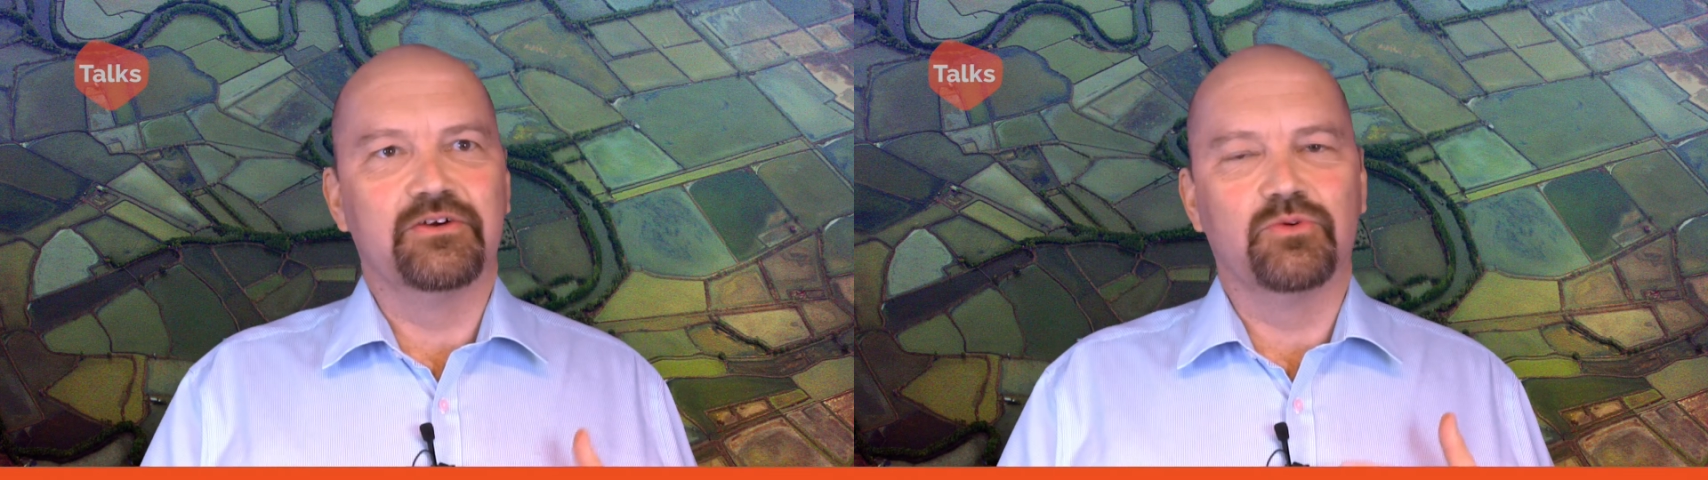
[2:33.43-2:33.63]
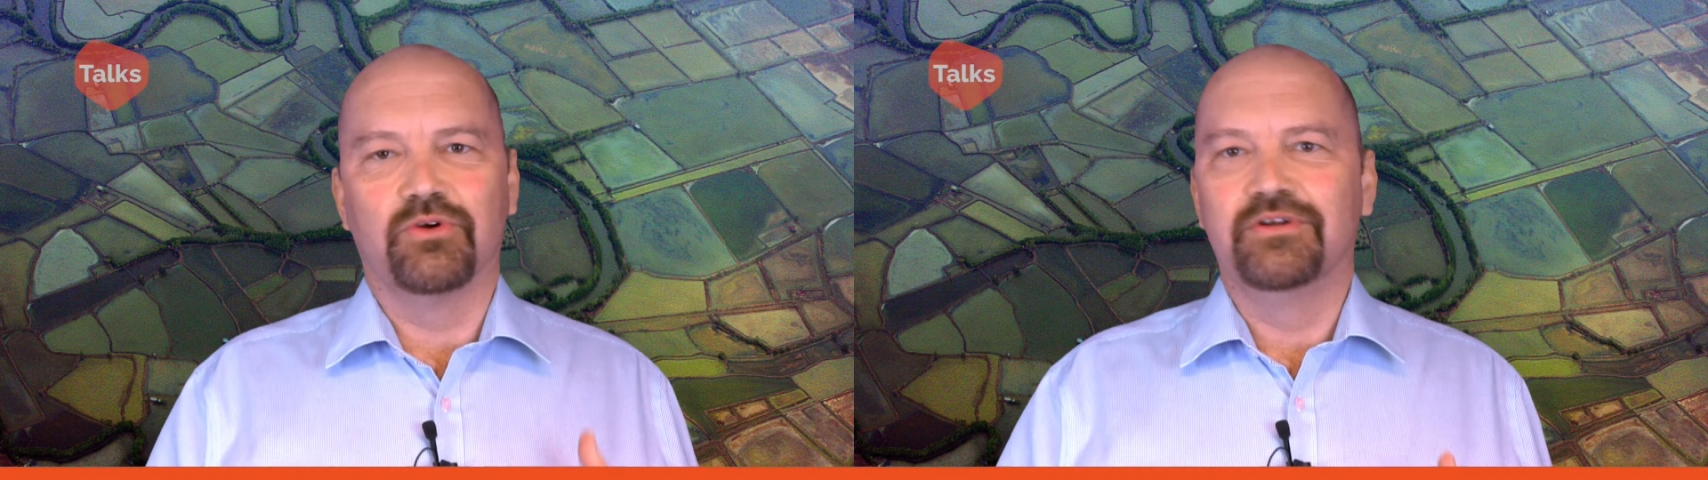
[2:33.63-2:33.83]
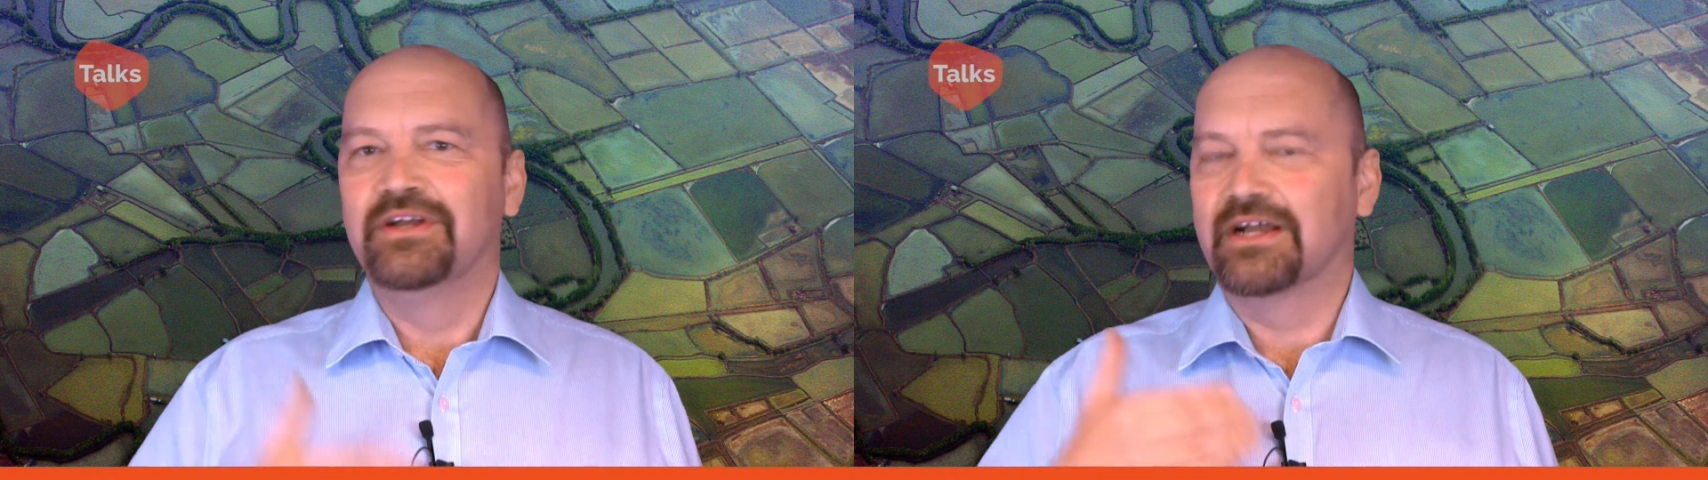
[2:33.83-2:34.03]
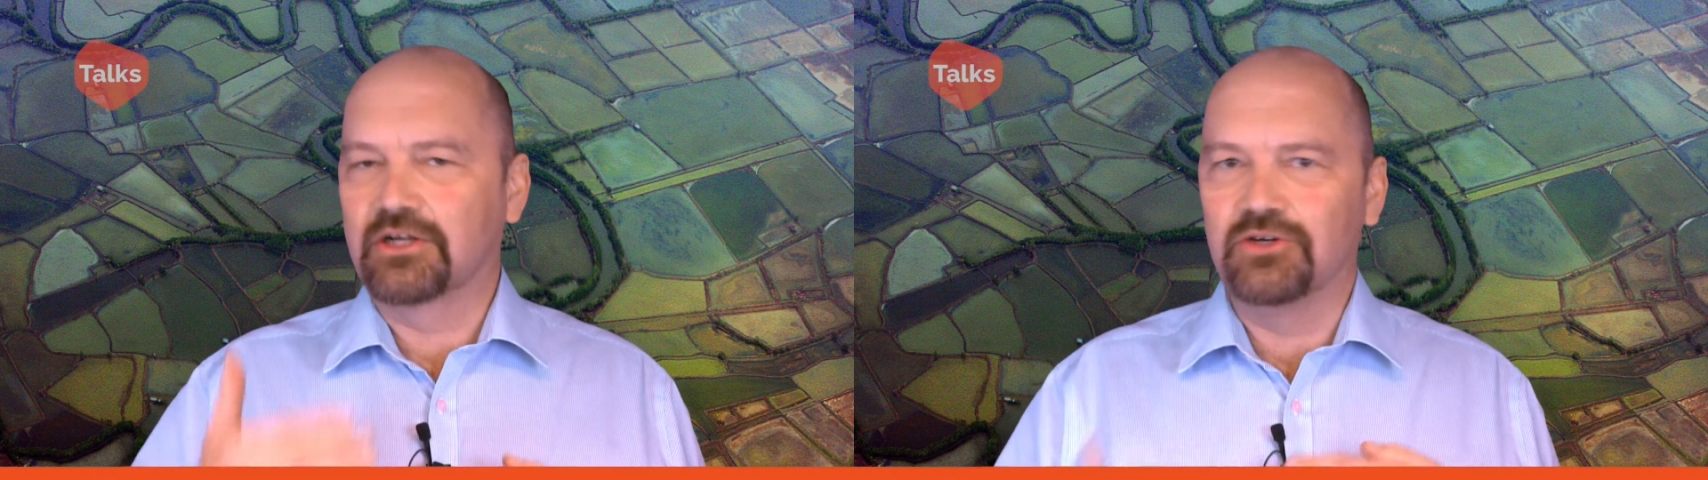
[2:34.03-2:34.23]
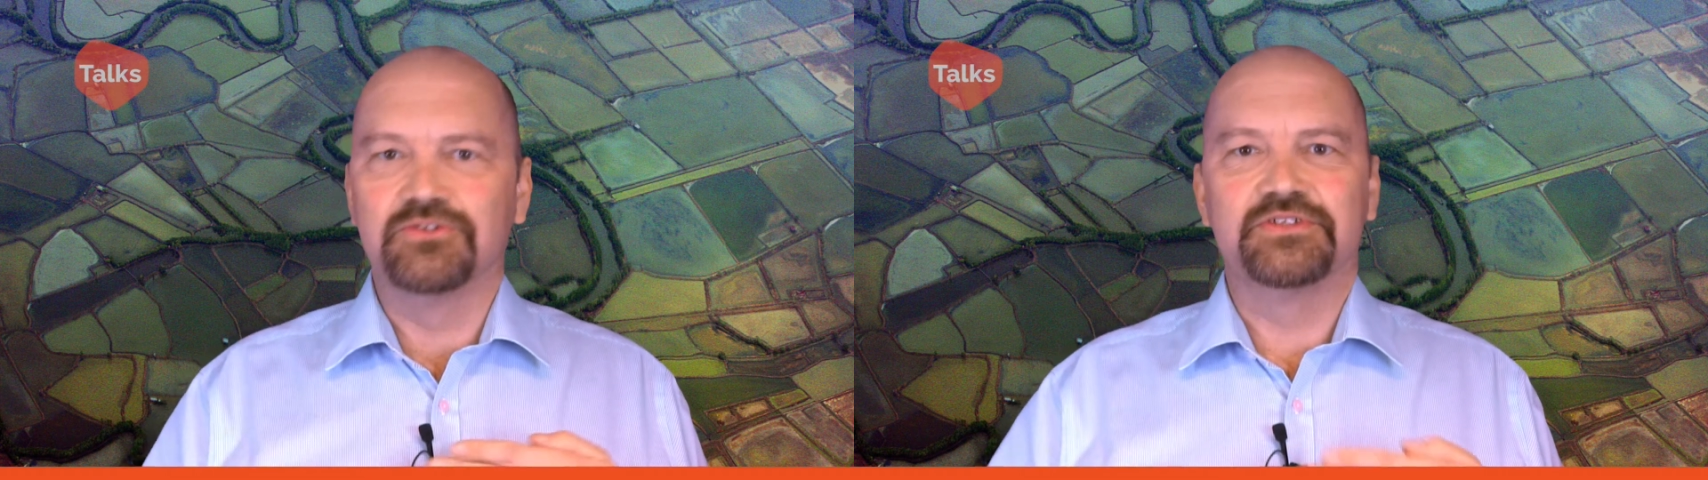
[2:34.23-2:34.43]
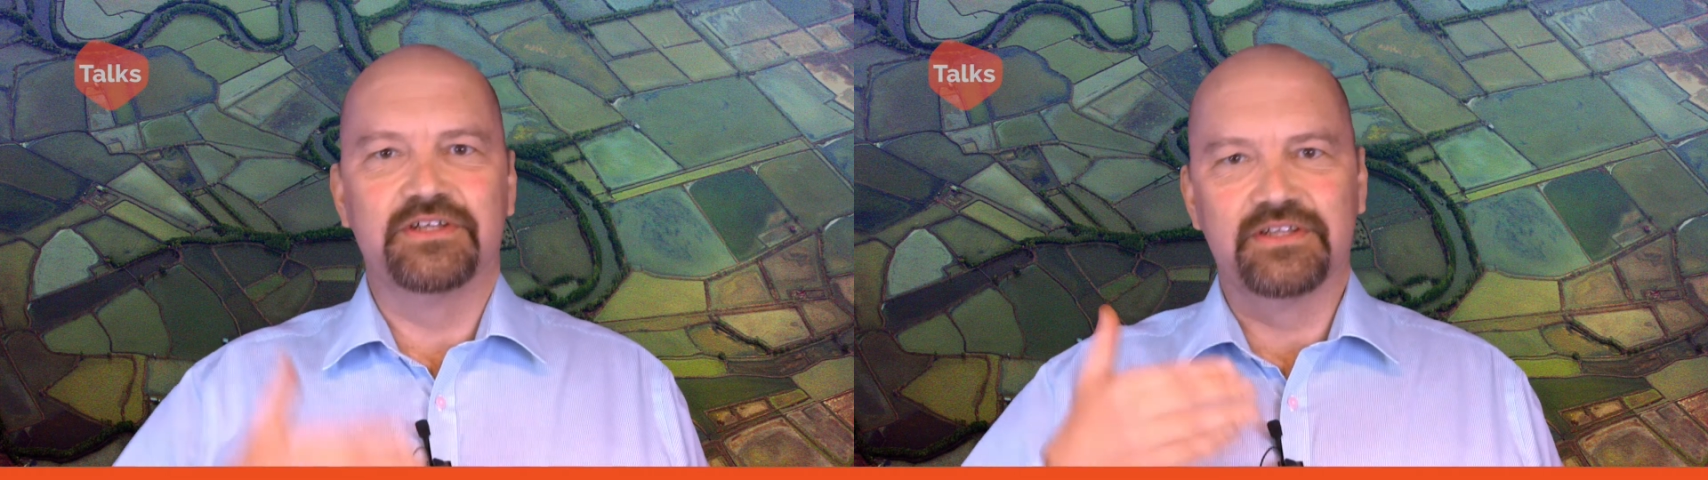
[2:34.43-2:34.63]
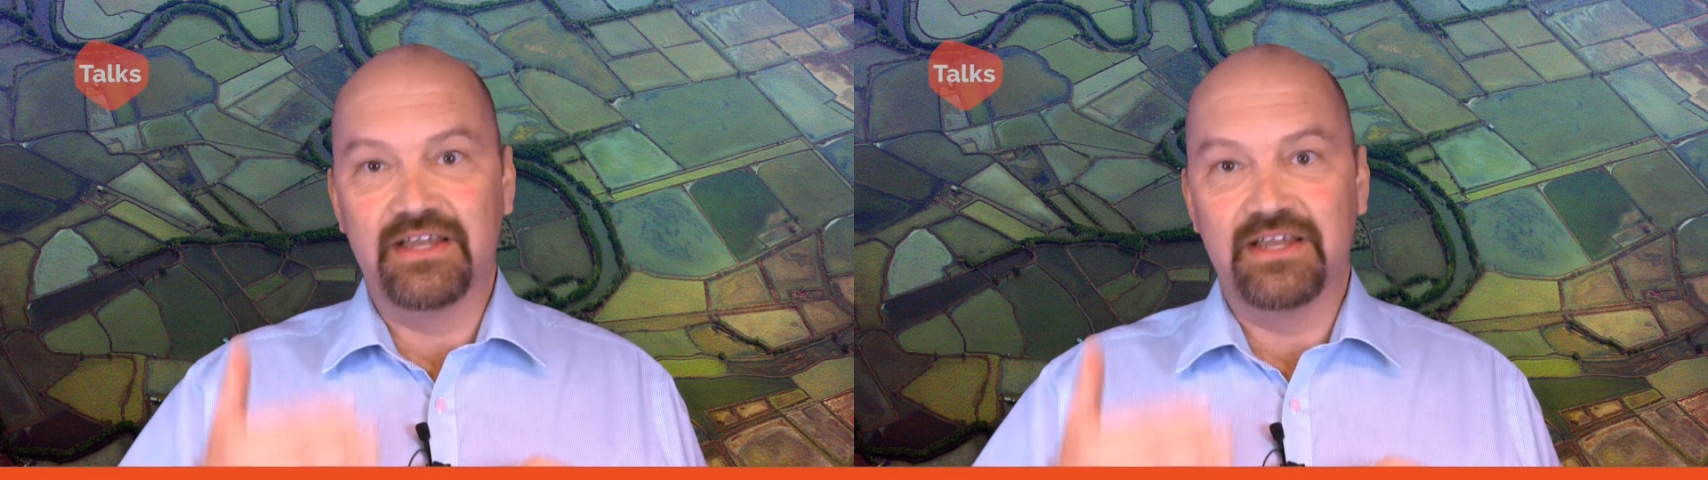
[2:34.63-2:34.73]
or a constant